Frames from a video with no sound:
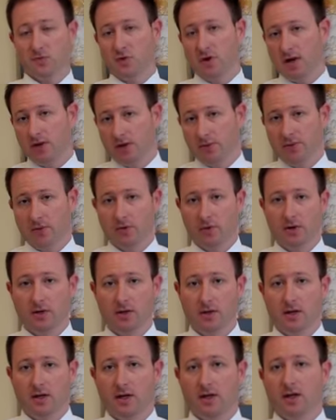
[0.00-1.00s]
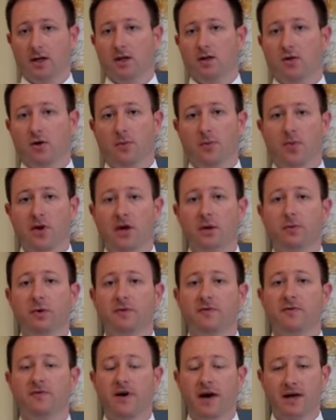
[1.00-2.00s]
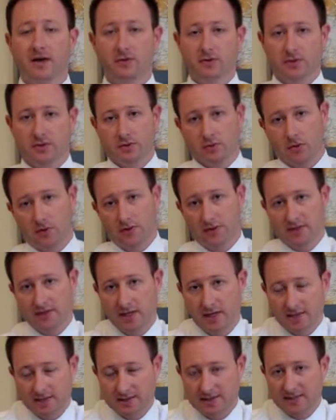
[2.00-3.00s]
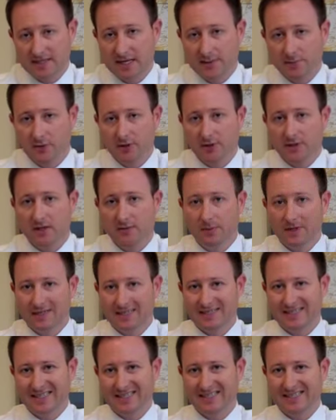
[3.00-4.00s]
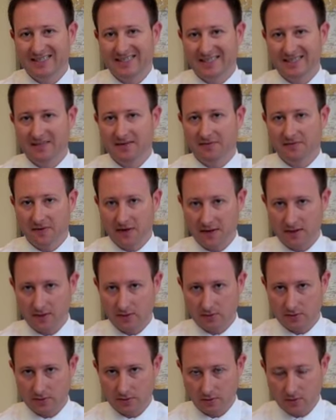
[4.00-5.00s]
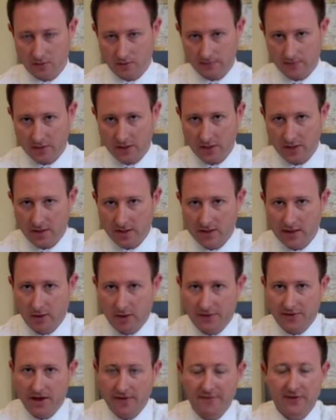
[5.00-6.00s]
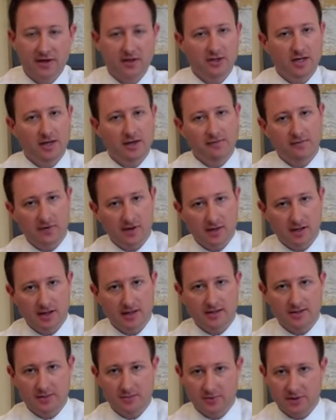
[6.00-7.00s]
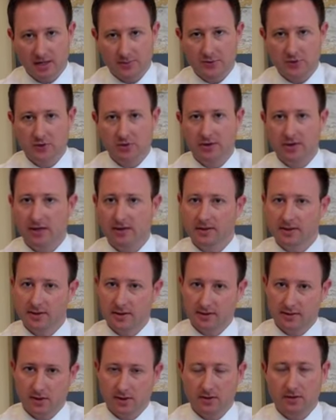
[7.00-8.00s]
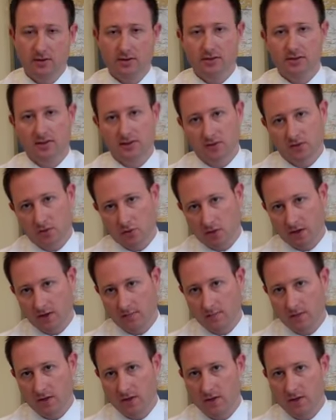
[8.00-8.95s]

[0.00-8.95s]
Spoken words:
credit report. Your minimum FICO score in this case is typically going to be a 660 FICO score. Now with FHA and VA, sometimes you can go down to 600 or 620,